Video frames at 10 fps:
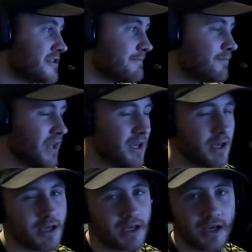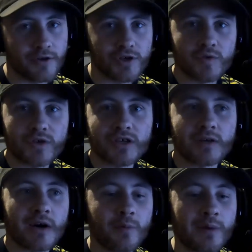and either shoot the shit
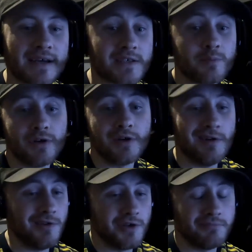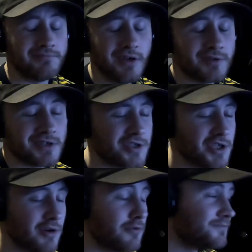about basketball or, just in
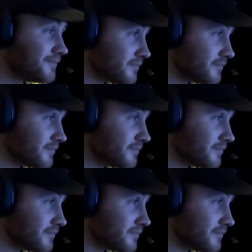general.